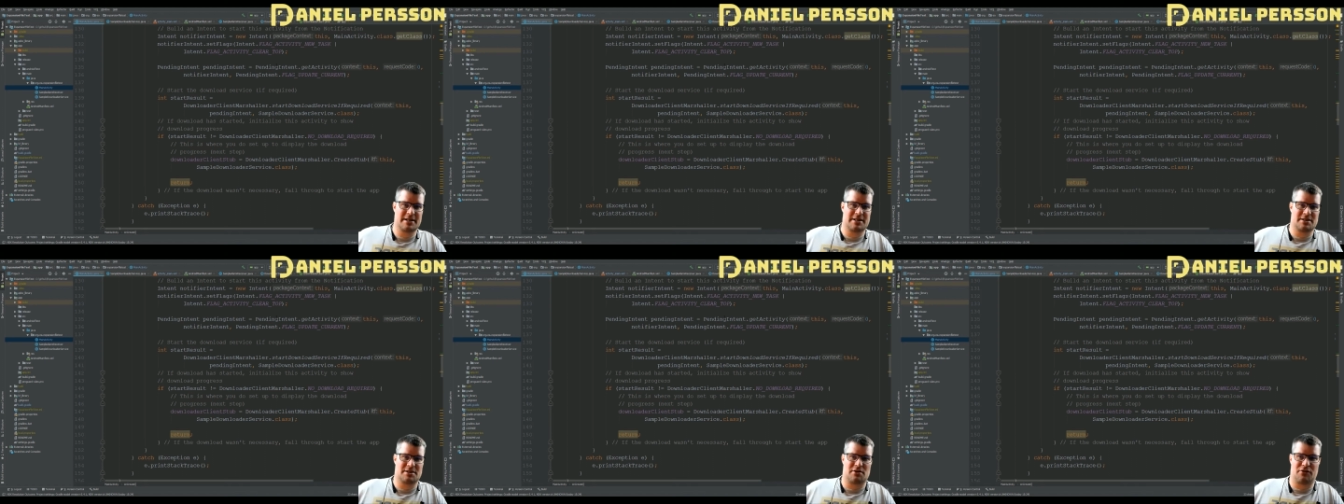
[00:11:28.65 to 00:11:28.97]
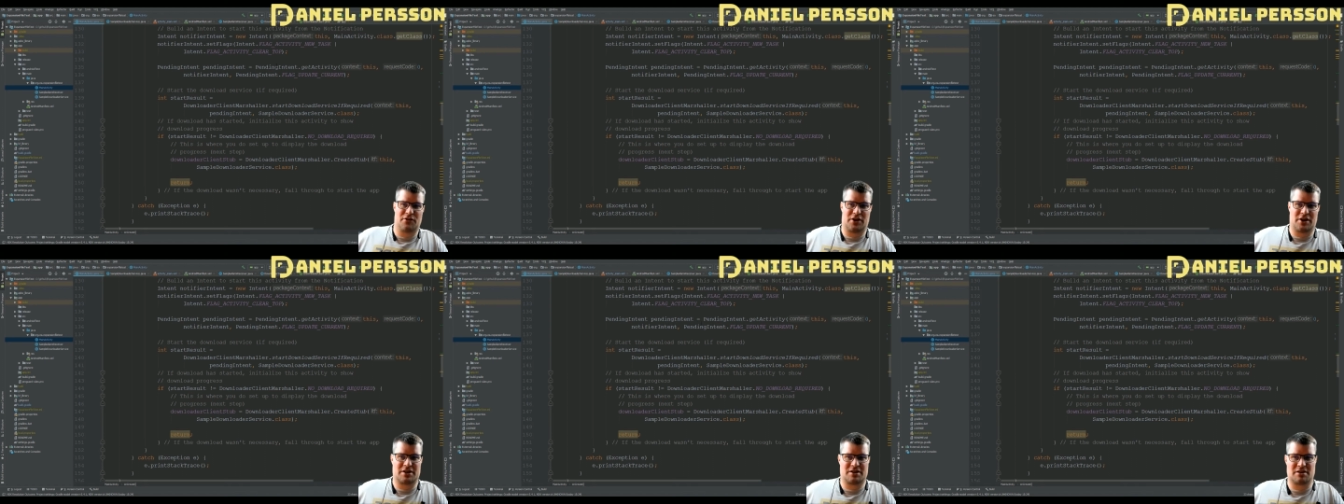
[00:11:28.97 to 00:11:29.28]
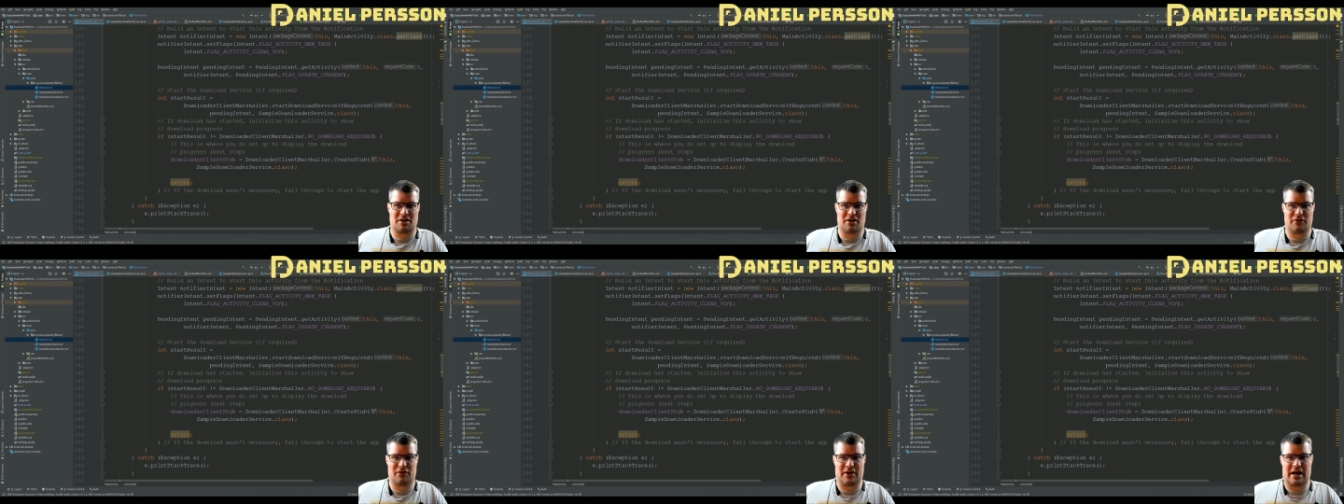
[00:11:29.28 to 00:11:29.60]
So first
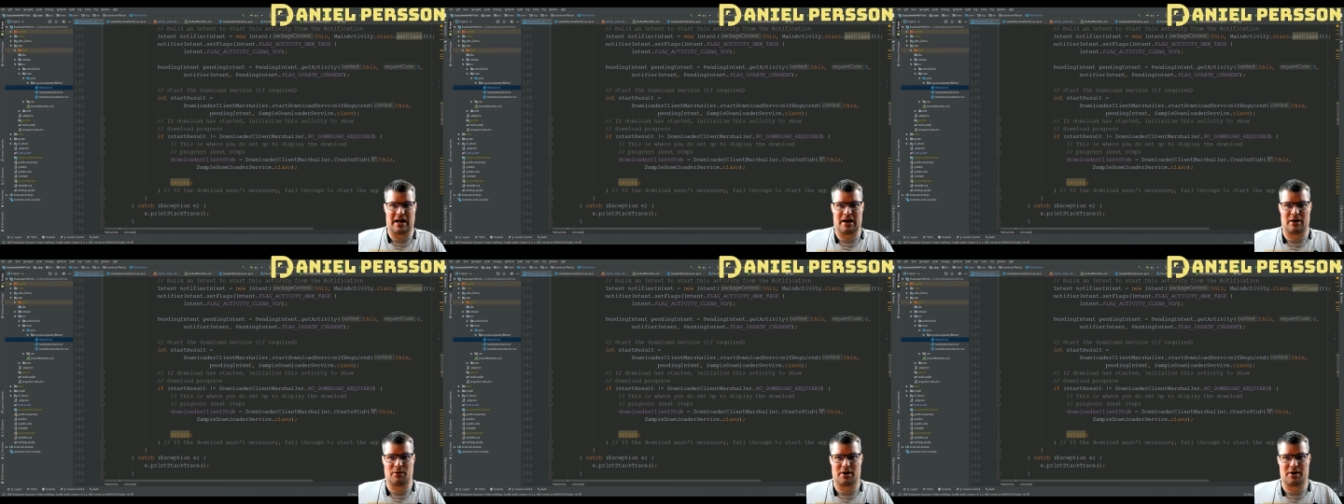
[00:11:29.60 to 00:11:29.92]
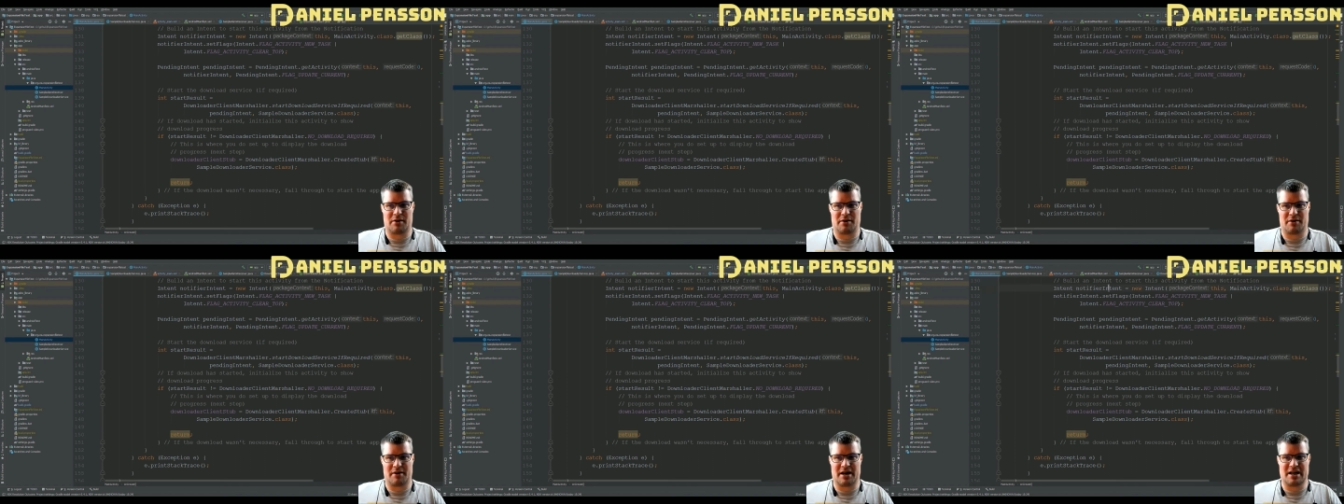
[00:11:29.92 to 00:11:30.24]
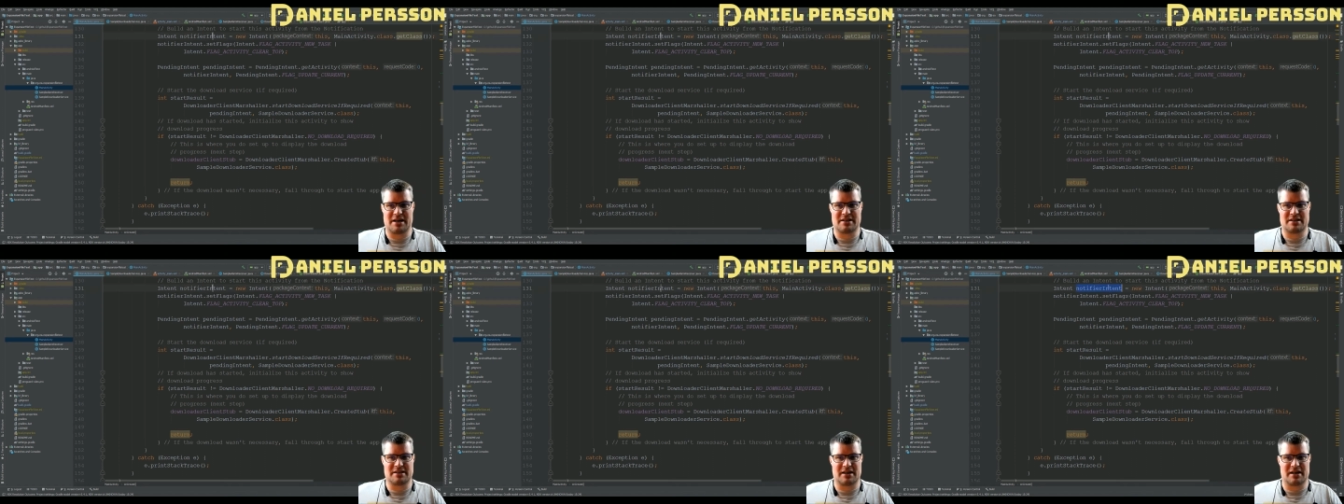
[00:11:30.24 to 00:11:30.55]
off, I will
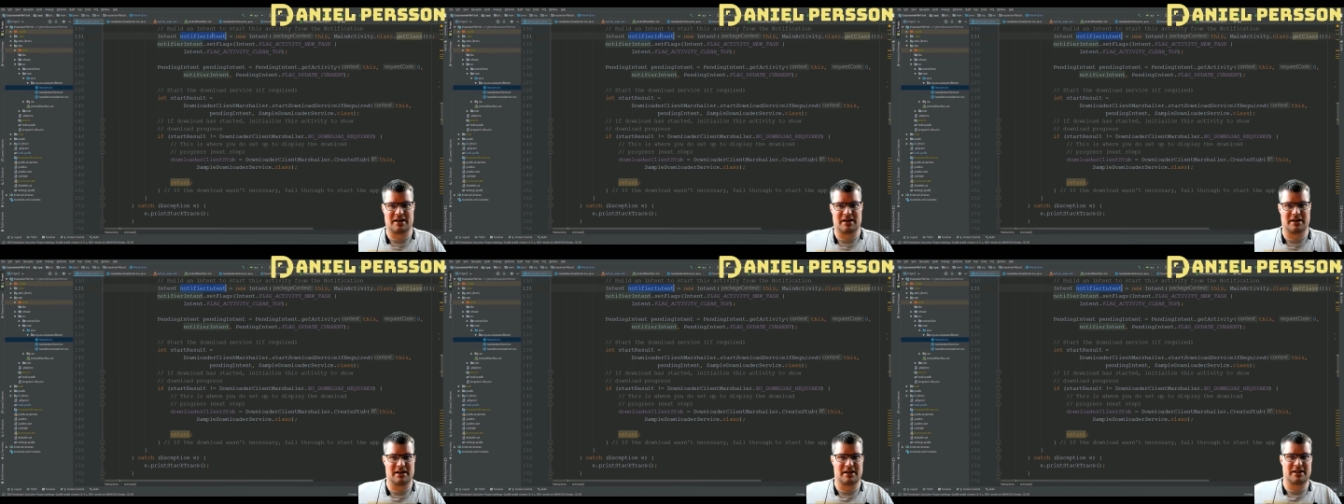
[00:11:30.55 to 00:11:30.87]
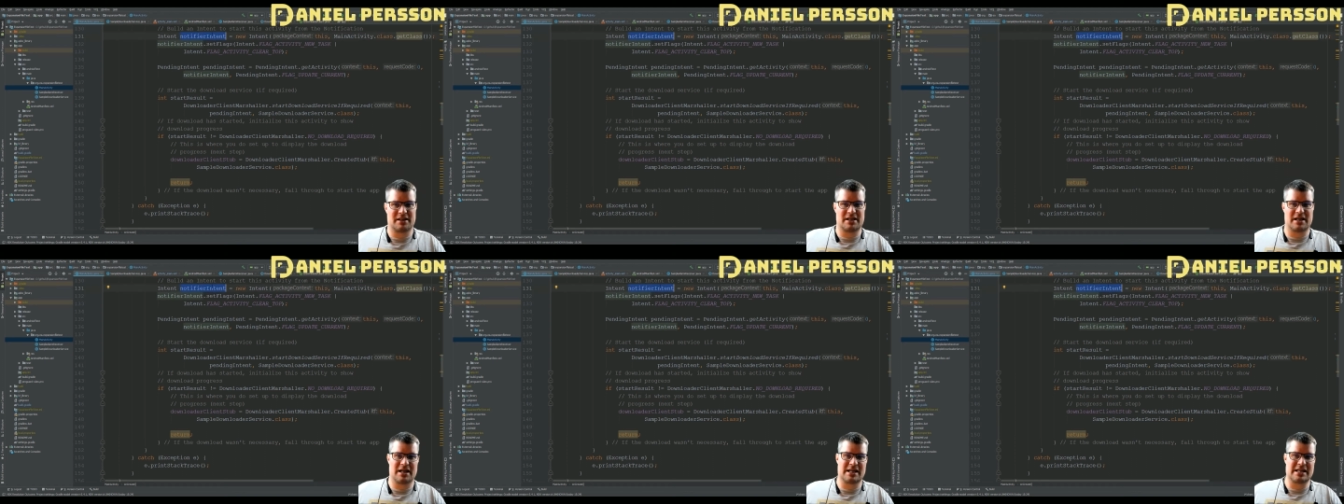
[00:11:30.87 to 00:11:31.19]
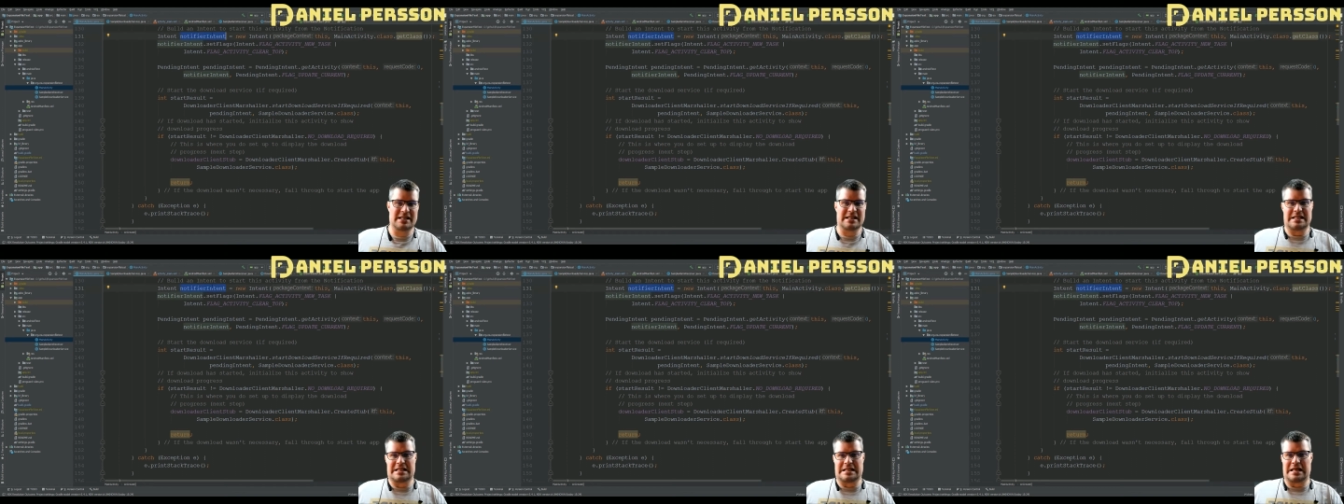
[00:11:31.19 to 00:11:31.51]
create an
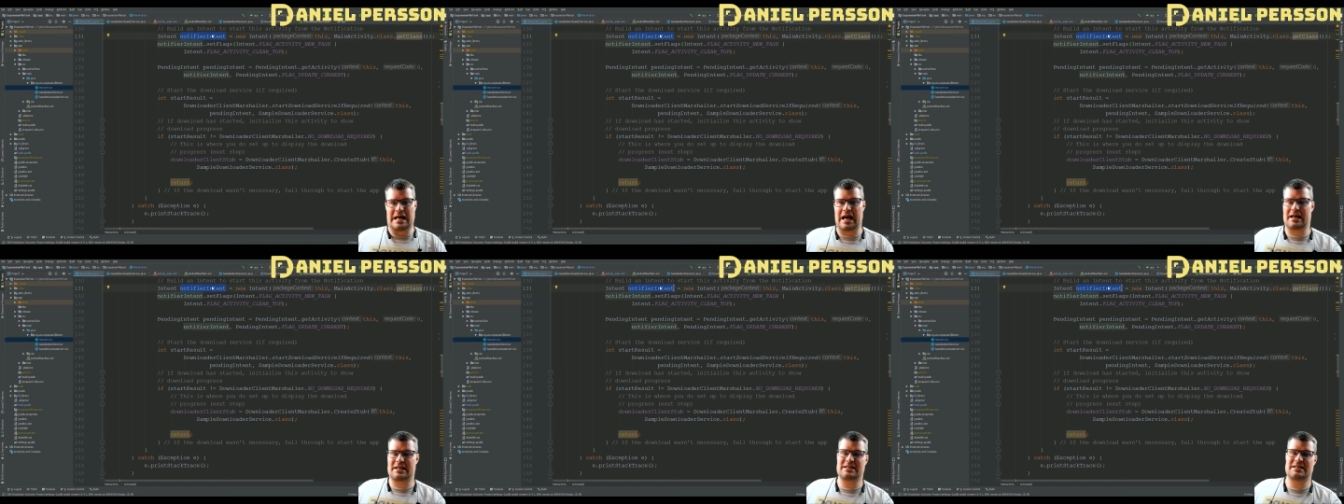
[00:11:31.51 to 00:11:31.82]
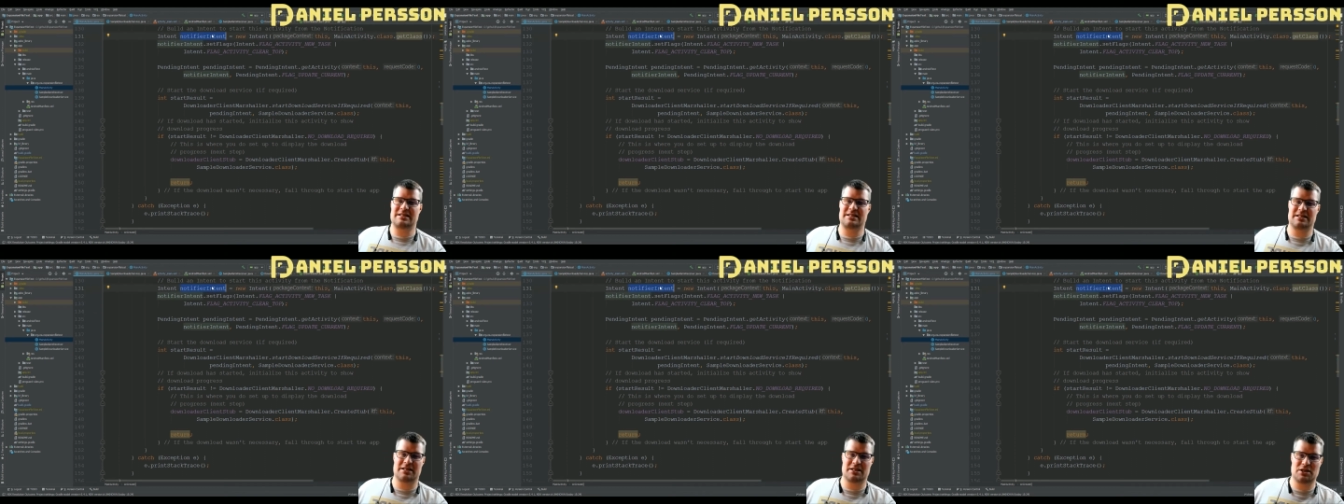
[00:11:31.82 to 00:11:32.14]
intent